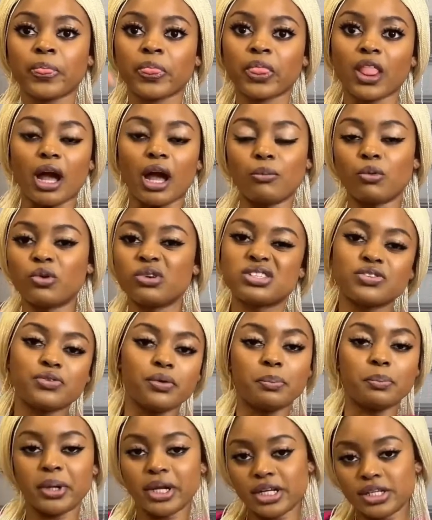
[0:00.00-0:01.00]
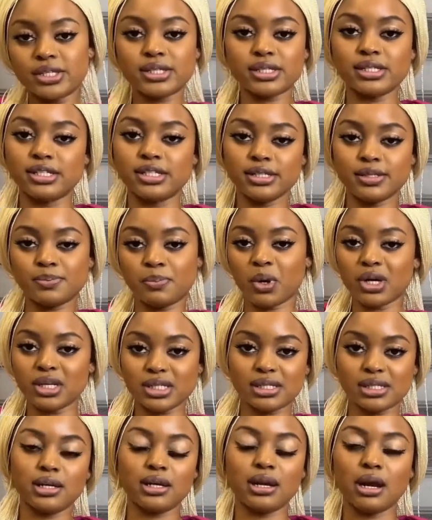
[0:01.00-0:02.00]
I'm going to replace this
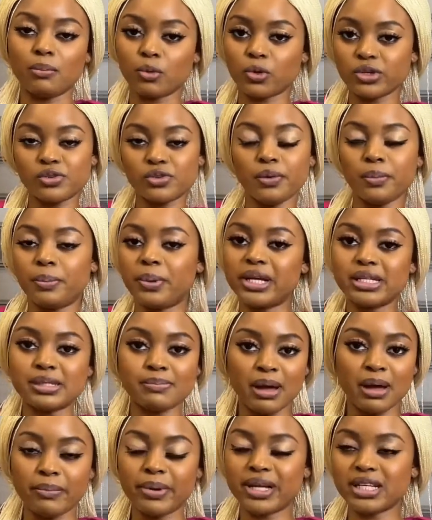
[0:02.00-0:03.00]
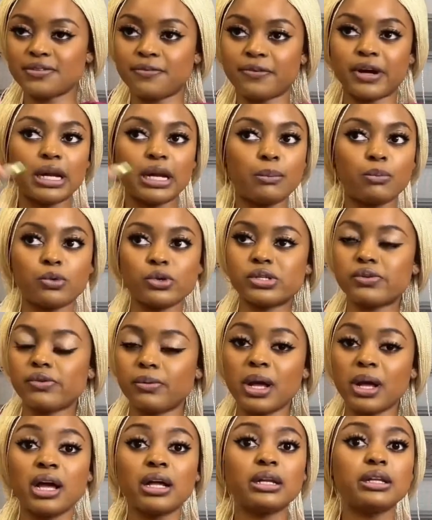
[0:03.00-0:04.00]
person, I'm going to replace my best friend,
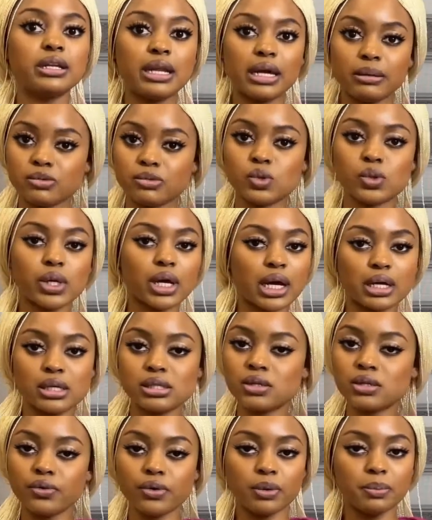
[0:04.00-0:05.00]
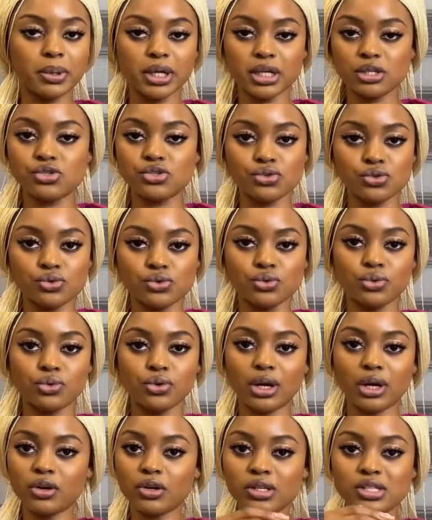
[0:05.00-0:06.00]
them too, they can still replace you.
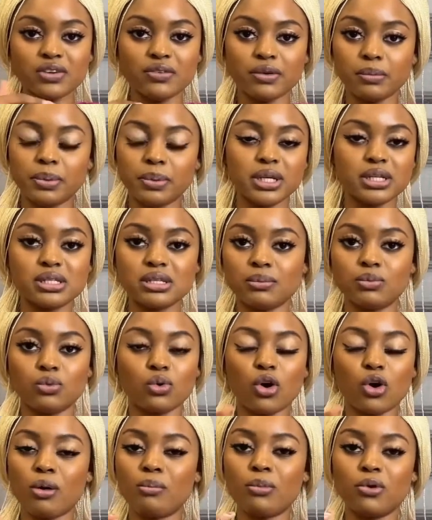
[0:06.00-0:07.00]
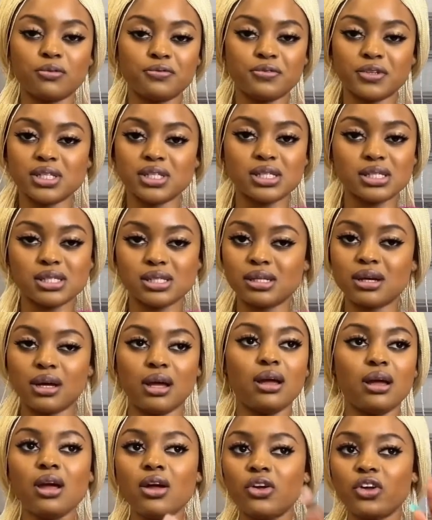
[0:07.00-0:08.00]
You are not irreplaceable. Come off
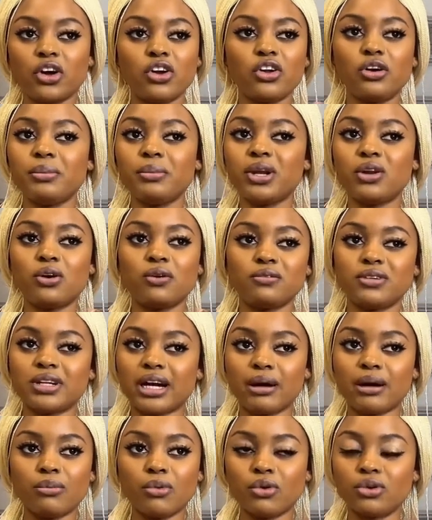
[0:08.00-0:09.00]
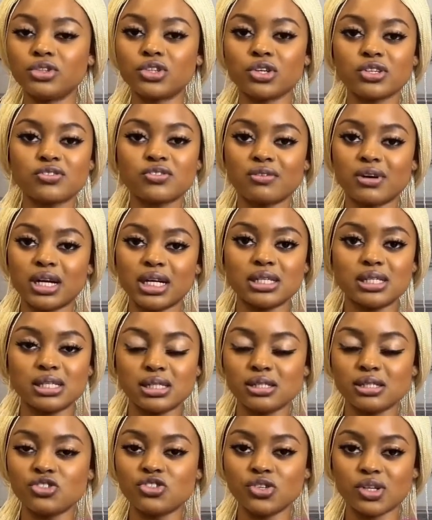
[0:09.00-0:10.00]
it. You're not made of diamond. Just
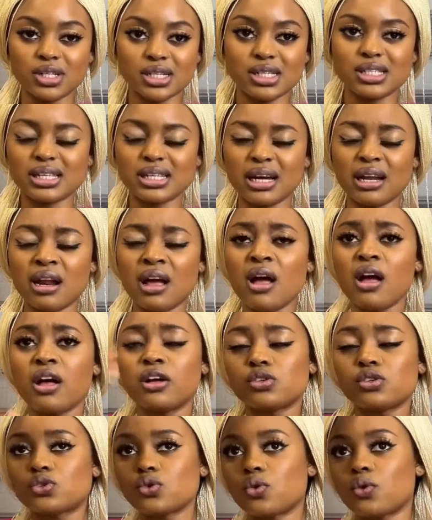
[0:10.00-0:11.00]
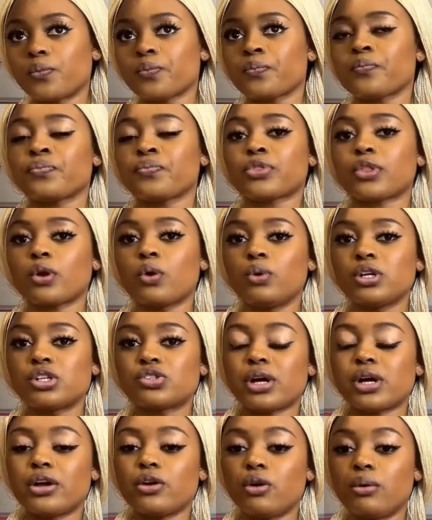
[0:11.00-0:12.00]
rest. Do you understand? So always
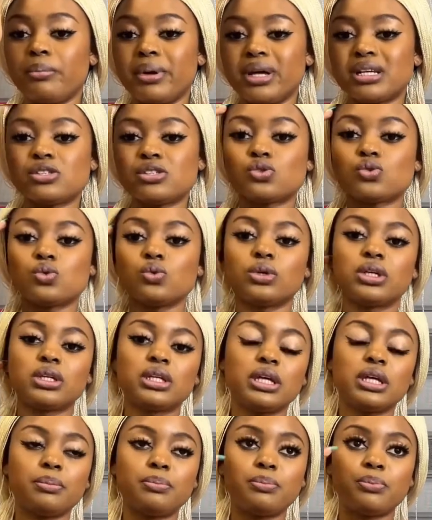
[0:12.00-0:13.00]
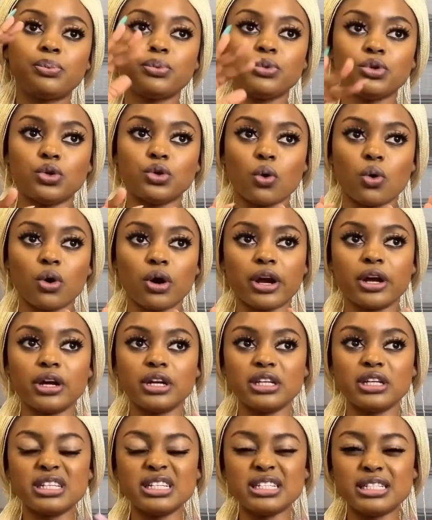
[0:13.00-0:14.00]
try your best to keep your
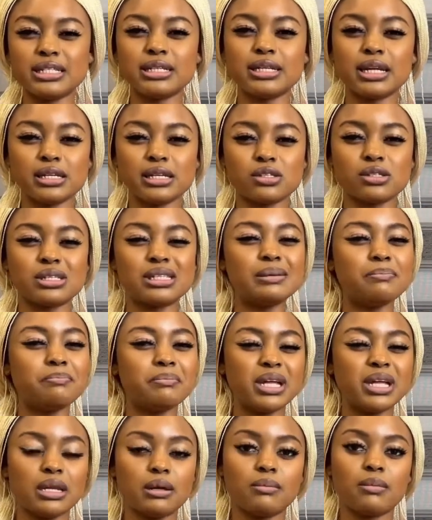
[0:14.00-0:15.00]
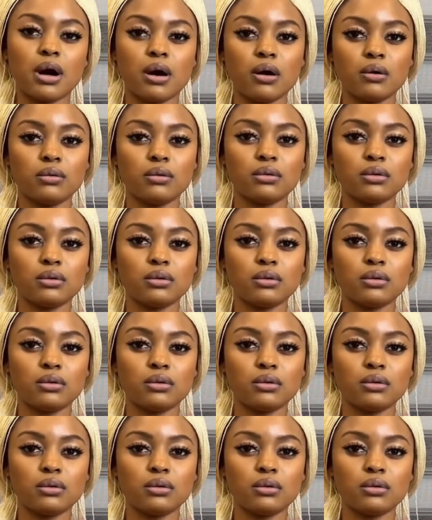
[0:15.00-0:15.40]
neediness to the minimal.